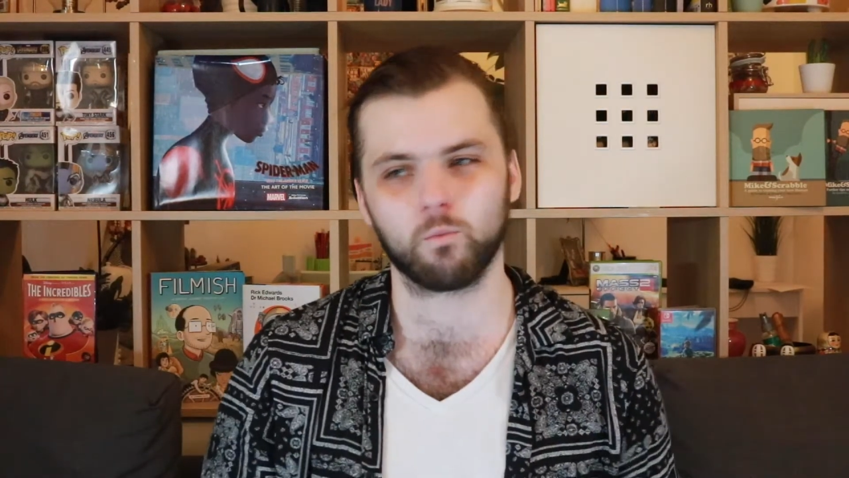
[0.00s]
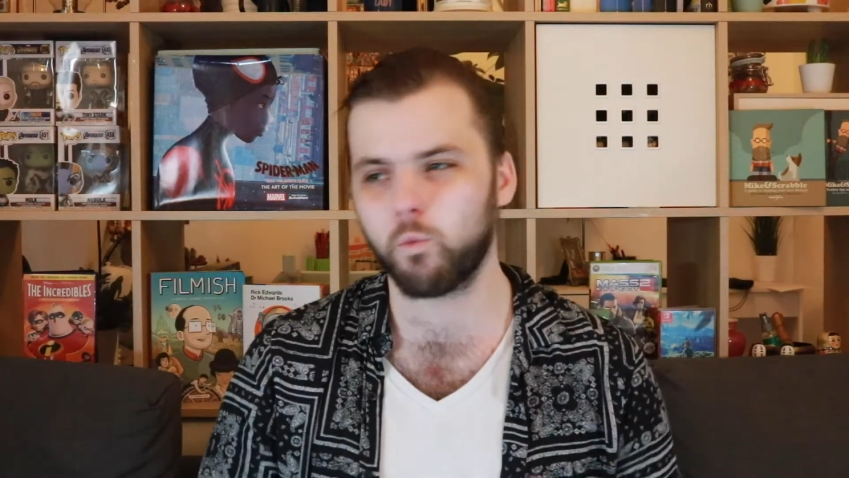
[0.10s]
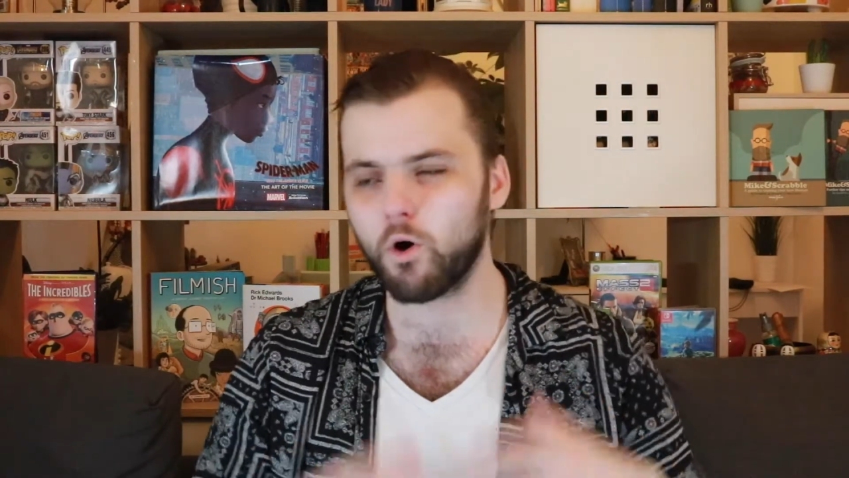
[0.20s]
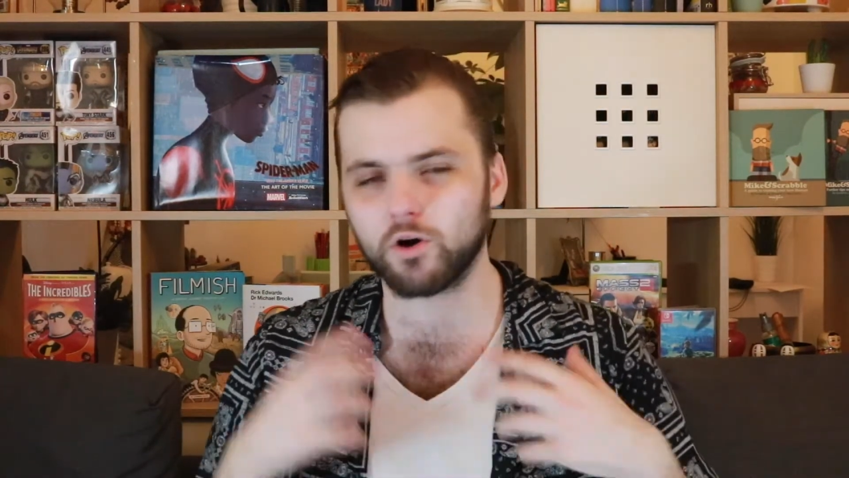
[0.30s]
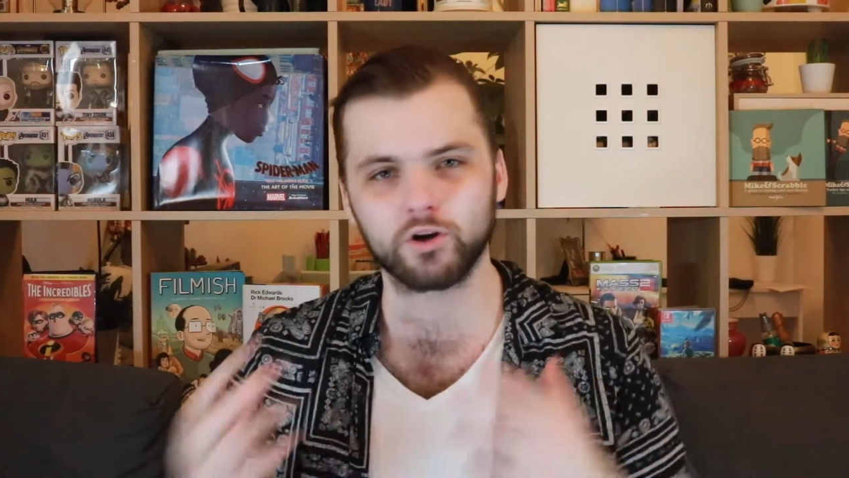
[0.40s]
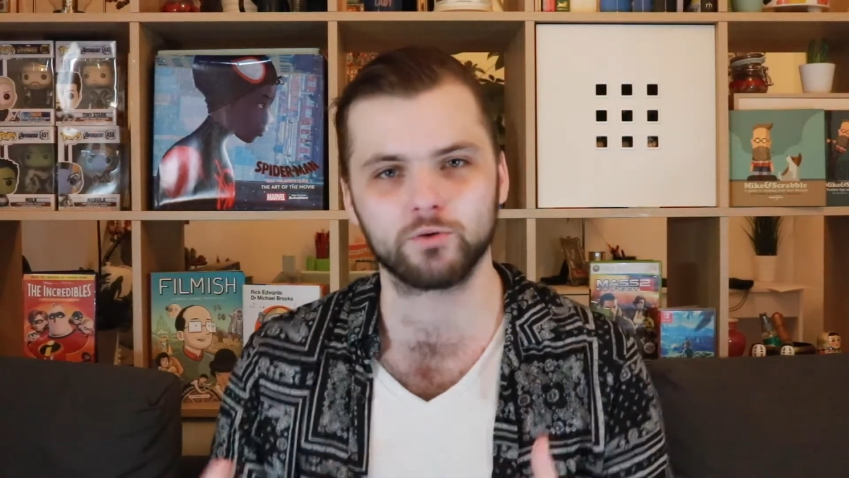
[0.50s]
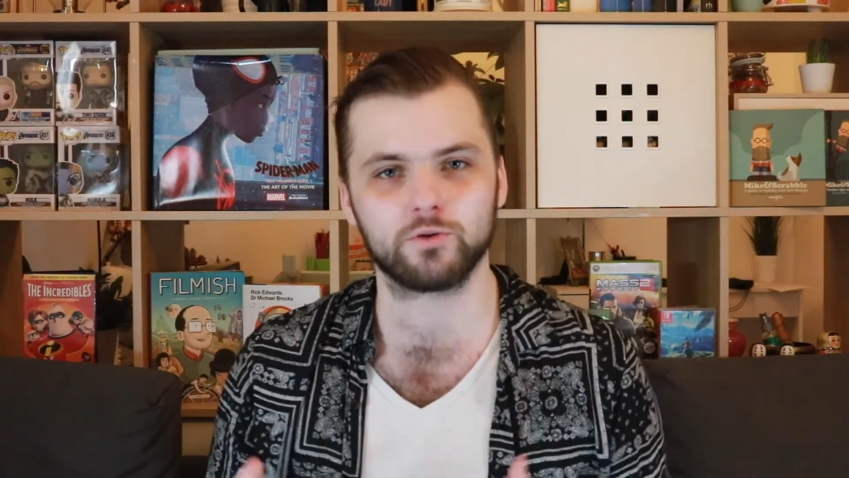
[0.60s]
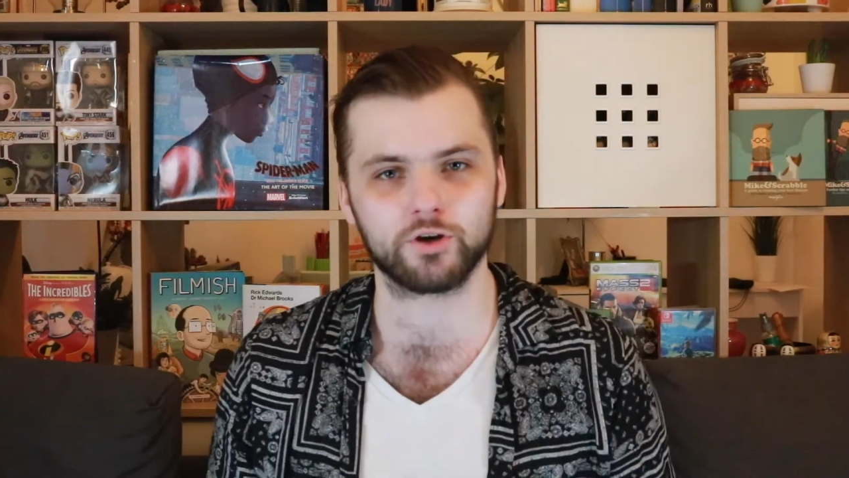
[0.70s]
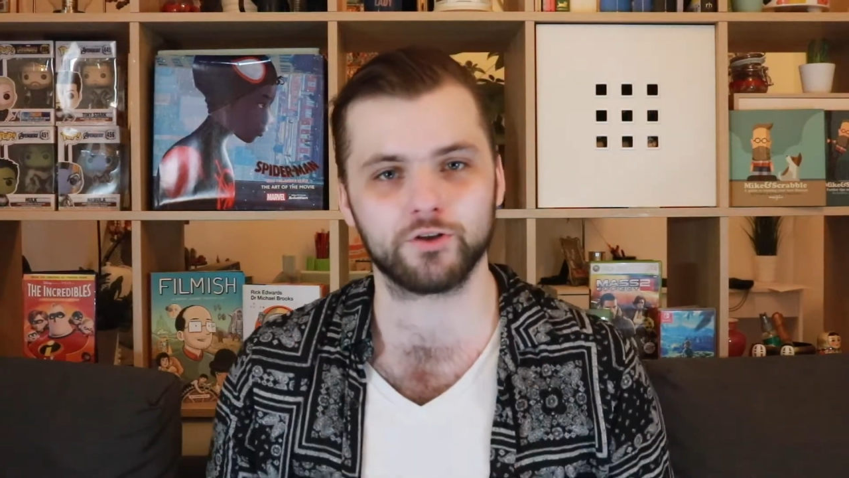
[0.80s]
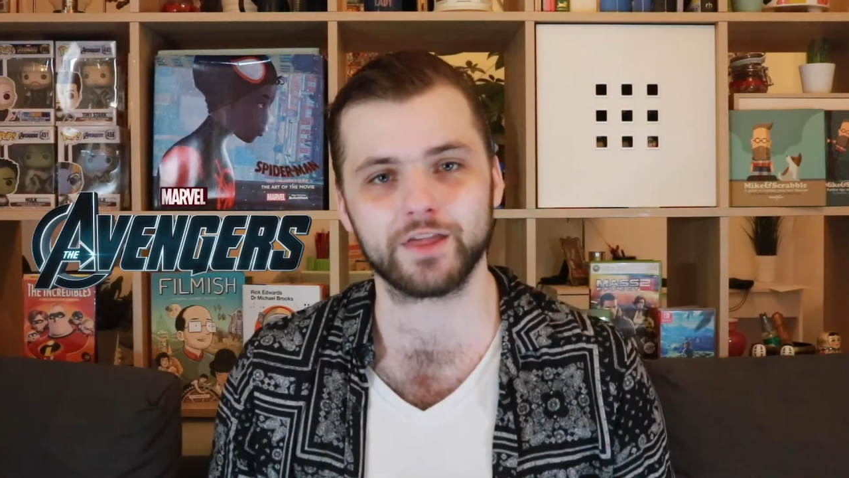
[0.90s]
what
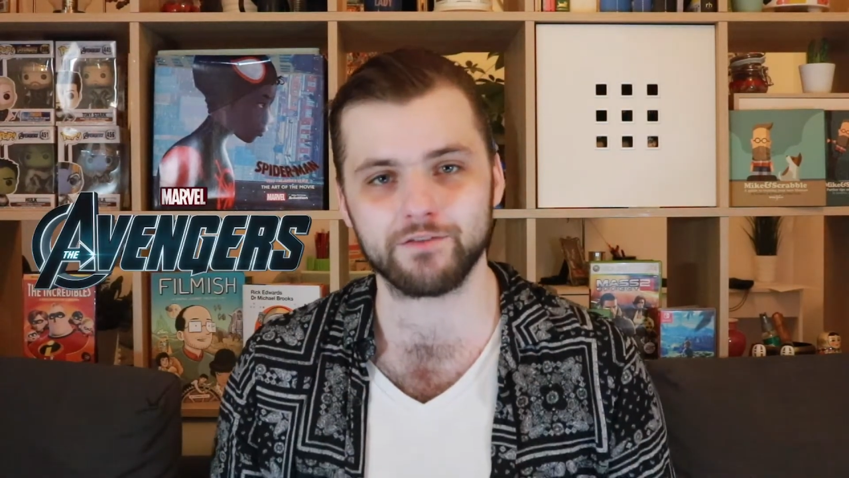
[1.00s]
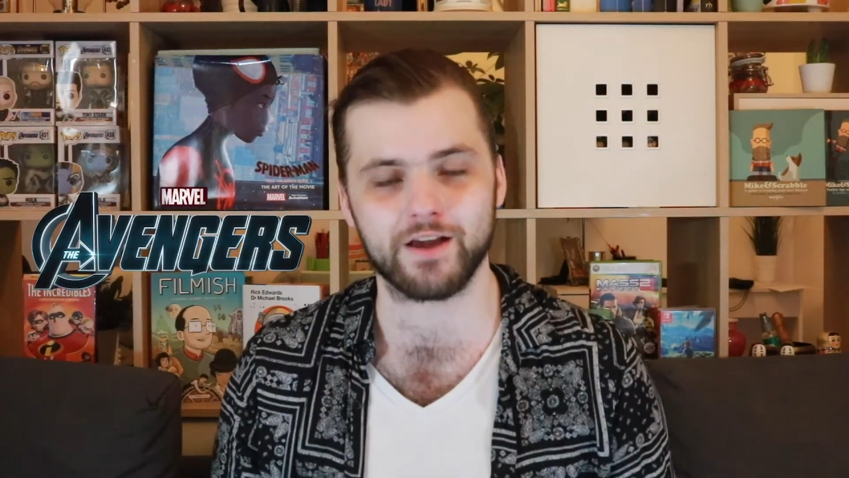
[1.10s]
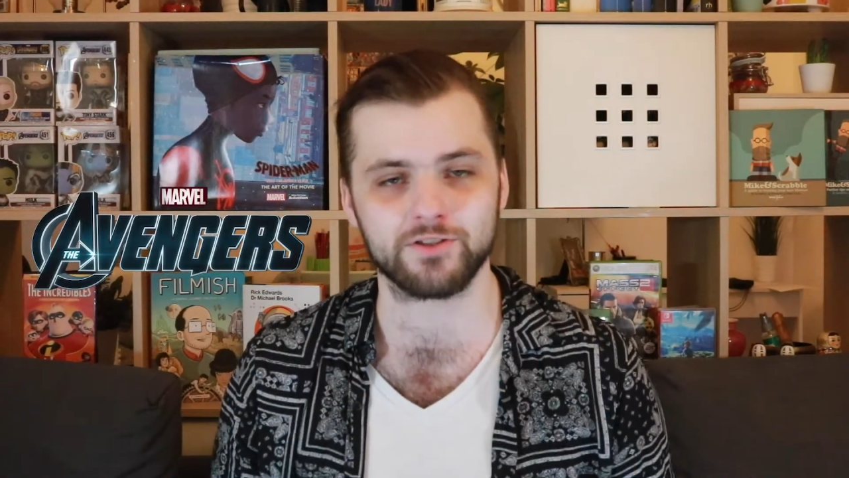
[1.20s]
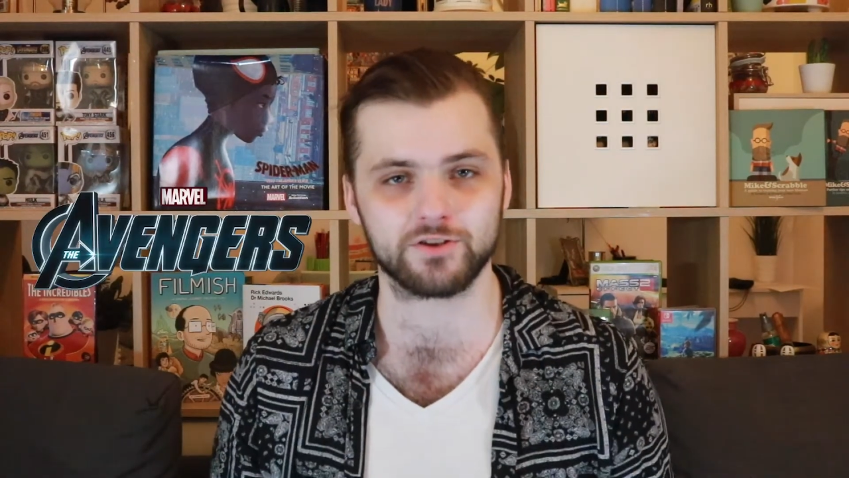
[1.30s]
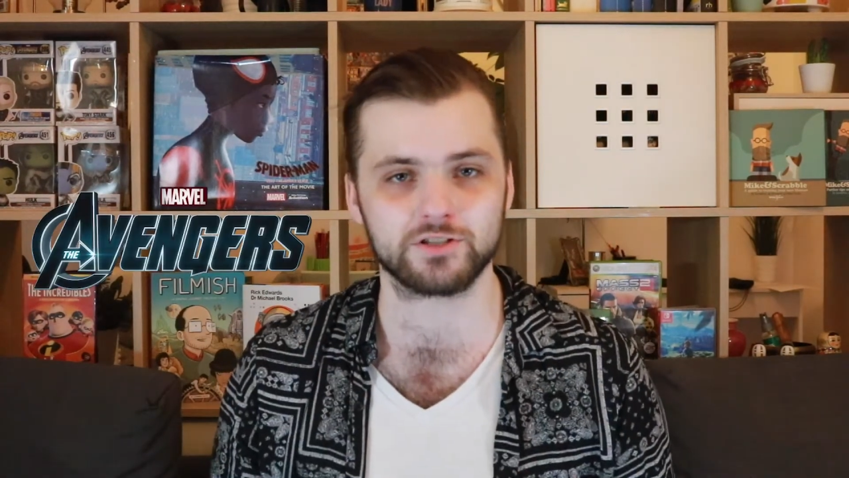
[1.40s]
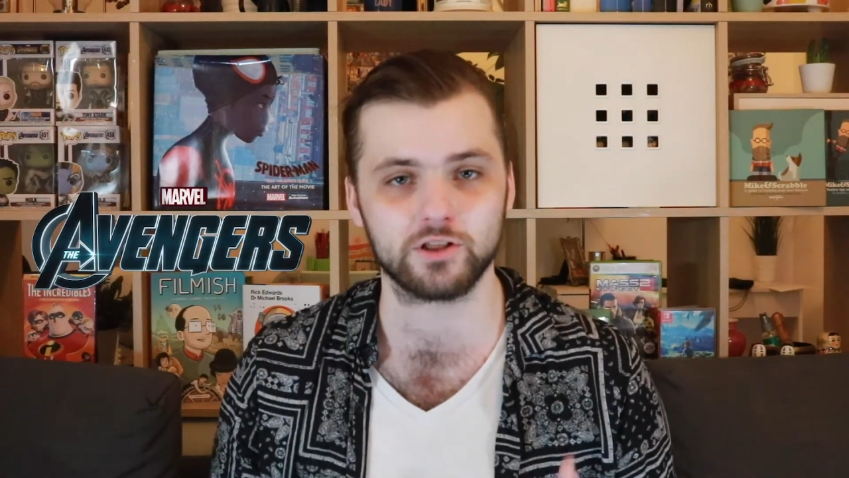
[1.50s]
could the Avengers